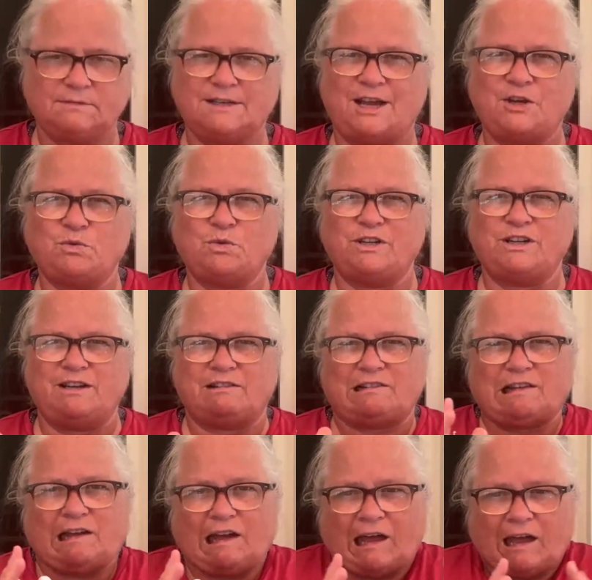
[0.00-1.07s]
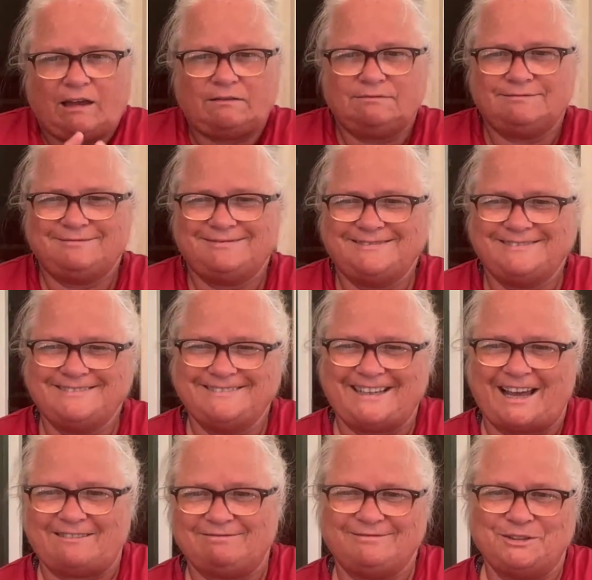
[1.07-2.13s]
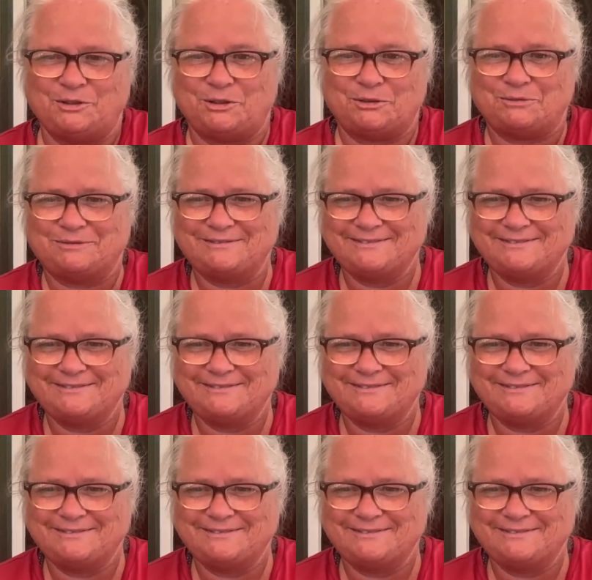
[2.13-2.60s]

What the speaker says: I don't wanna. Yeah, you know.